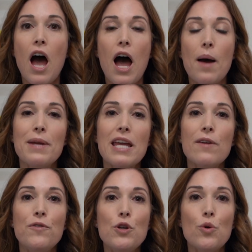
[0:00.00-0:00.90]
Um,
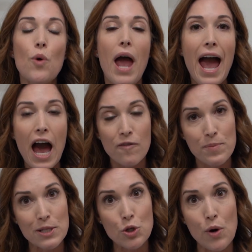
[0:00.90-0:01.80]
if you have
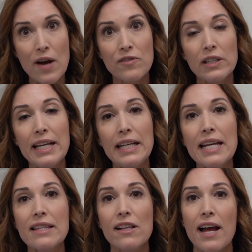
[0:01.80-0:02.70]
been traveling
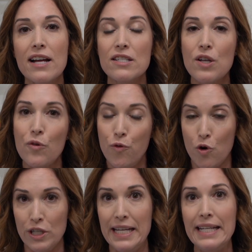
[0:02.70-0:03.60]
in the last
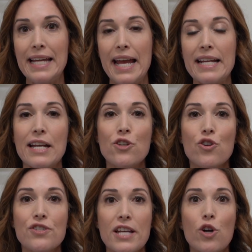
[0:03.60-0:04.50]
fourteen days and
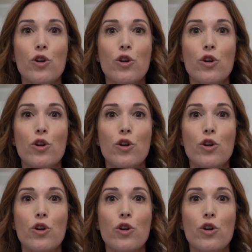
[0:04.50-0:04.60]
you're sick,